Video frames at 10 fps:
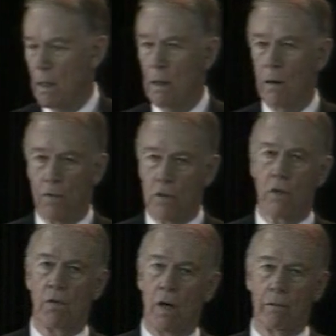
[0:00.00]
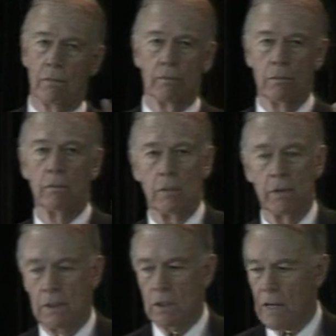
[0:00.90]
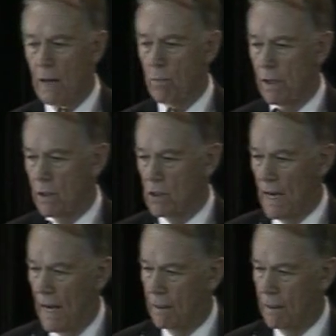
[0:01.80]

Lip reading: First of all, decide where you stand.